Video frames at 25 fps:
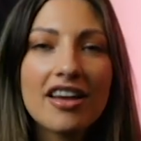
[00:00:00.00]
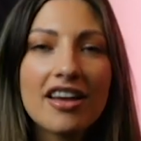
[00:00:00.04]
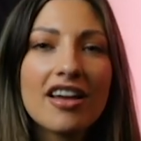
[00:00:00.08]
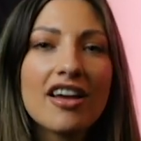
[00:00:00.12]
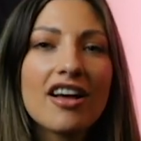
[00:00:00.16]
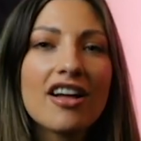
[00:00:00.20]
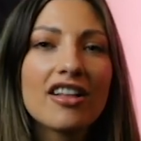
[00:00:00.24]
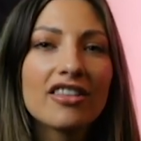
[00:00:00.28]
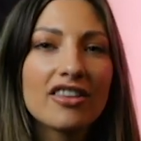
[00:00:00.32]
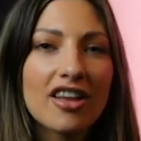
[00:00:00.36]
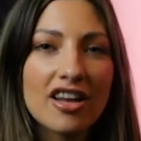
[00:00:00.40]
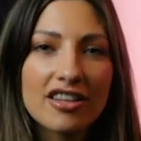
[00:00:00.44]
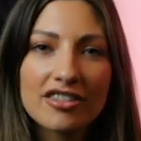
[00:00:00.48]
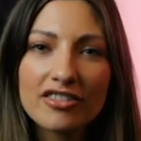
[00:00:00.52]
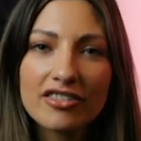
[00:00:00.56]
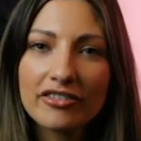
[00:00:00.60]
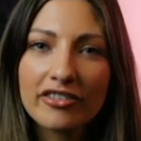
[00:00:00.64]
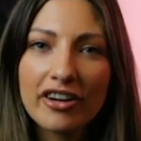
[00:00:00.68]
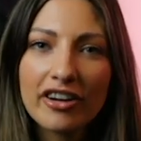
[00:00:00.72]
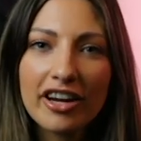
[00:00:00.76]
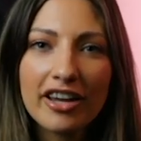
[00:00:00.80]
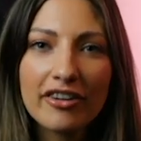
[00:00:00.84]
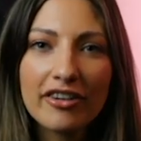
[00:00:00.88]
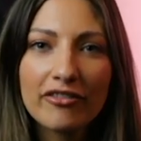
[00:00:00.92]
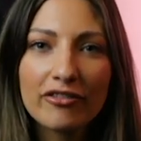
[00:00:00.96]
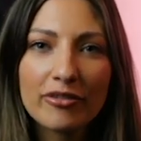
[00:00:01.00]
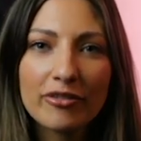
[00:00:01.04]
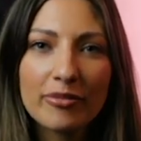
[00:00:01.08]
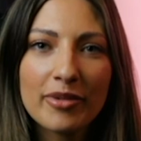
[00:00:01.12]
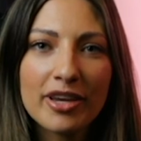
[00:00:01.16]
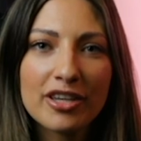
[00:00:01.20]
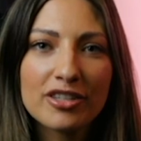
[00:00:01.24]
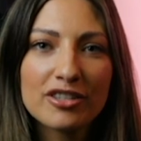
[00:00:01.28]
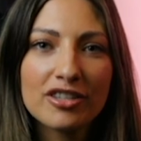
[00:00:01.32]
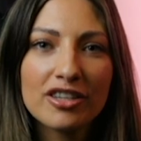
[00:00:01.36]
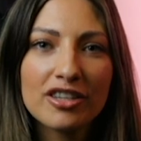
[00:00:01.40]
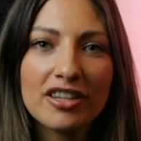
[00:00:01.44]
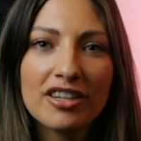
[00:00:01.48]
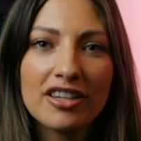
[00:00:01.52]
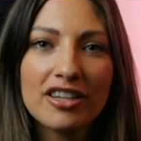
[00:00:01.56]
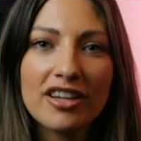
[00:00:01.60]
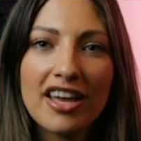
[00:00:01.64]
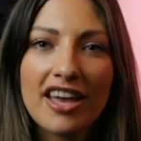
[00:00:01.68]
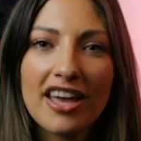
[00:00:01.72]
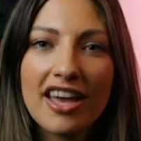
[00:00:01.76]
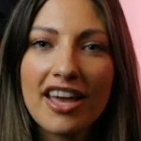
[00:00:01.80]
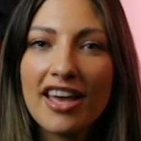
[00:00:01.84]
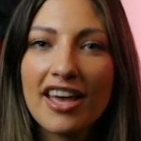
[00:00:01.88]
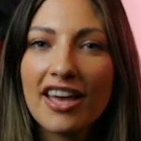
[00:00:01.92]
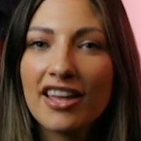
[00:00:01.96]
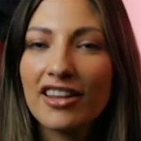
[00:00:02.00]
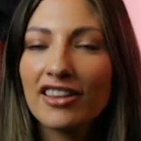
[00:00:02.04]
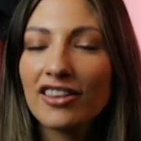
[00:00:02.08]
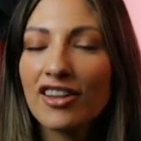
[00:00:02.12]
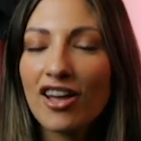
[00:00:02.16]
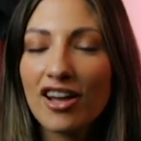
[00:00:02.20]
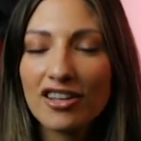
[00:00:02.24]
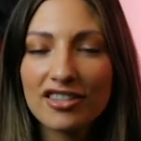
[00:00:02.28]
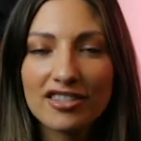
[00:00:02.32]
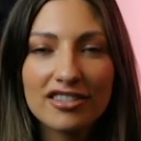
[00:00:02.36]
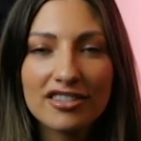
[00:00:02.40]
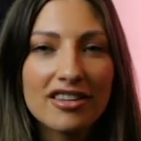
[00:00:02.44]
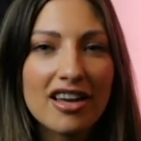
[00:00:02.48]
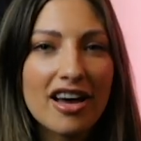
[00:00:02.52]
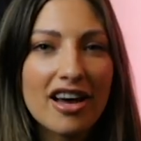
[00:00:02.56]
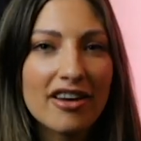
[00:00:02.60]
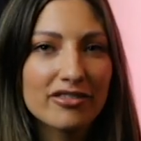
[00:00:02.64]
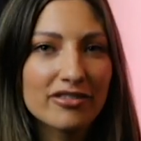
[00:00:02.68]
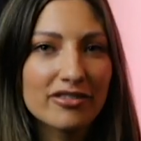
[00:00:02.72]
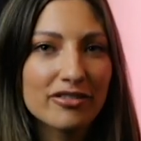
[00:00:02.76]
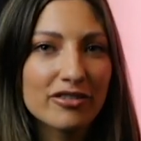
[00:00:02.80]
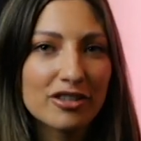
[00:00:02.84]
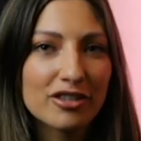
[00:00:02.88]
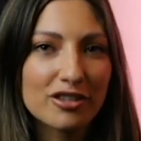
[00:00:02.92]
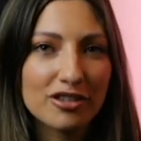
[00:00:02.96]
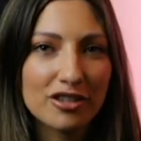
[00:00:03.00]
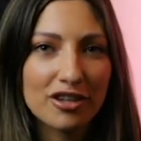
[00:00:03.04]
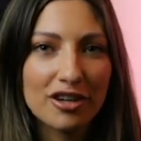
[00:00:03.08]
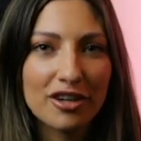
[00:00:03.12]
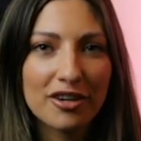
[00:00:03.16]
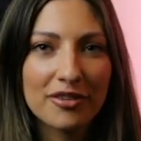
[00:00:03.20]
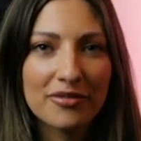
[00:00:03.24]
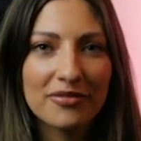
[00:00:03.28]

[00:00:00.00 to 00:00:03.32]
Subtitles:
Lots of great information and lots of laughs for sure.